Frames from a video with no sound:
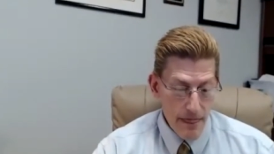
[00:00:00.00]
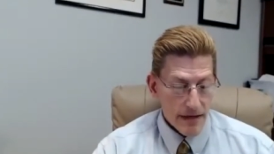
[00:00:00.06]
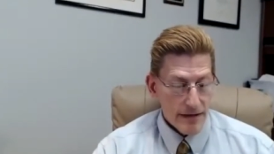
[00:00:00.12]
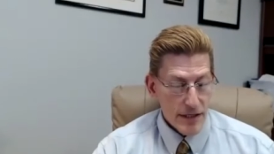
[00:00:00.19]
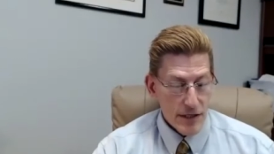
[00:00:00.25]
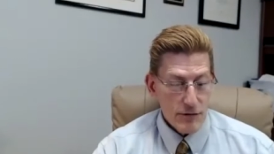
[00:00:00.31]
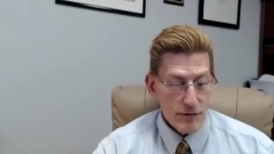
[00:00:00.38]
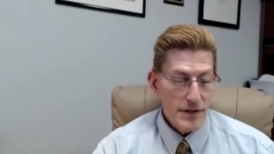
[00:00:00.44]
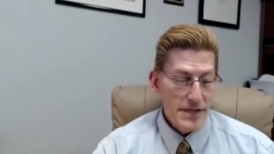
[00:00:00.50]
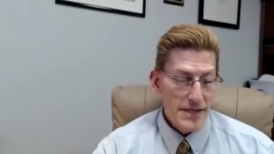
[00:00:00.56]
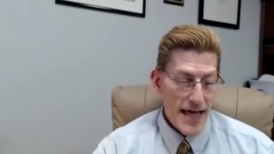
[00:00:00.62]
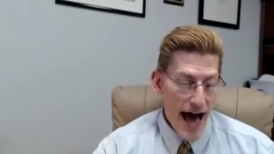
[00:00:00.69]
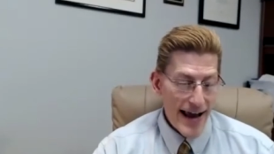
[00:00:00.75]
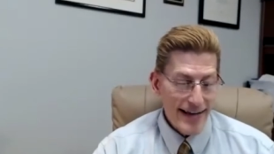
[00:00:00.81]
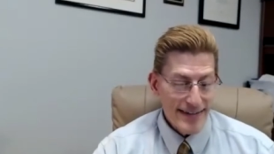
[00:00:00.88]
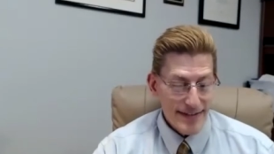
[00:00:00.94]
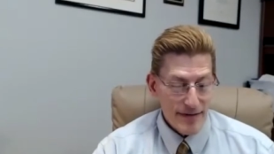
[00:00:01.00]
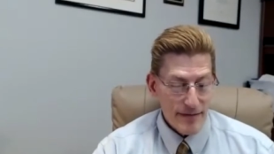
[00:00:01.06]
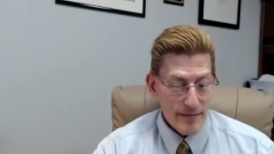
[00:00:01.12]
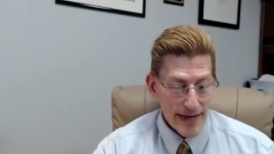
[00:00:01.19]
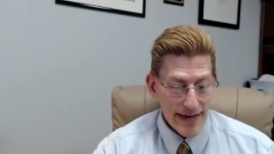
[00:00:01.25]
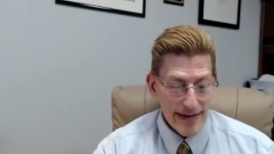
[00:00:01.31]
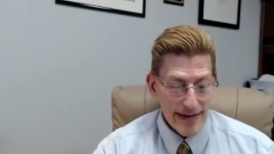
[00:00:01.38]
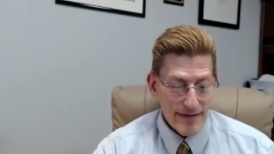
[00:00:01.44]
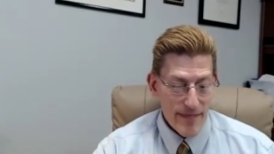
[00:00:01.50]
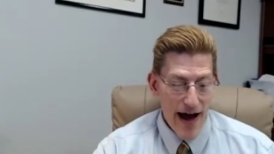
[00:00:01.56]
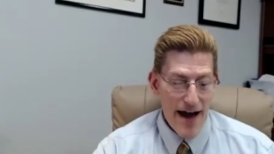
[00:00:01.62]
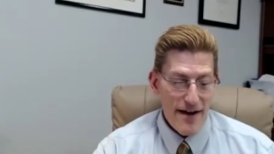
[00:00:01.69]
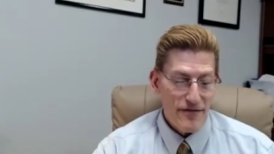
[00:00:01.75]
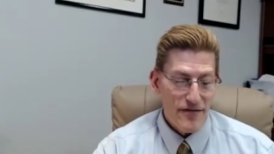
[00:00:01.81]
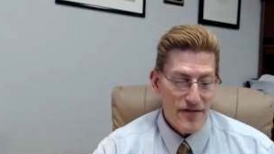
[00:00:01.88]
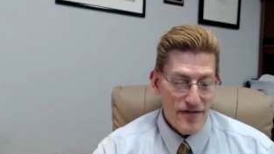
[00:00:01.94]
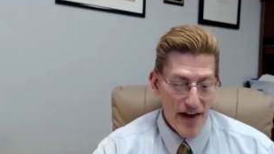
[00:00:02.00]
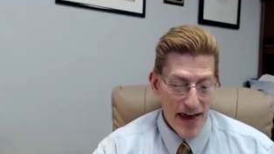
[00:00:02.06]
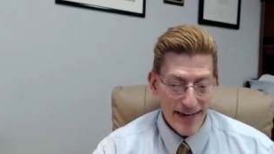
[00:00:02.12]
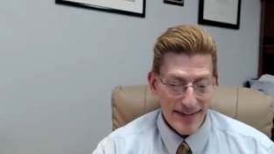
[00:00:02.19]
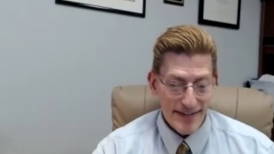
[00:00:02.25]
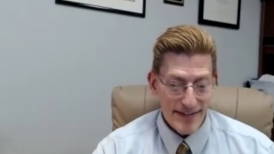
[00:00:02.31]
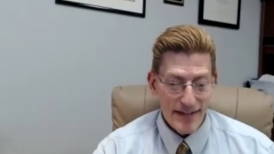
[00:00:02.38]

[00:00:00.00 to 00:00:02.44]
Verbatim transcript: You lied to me in my face,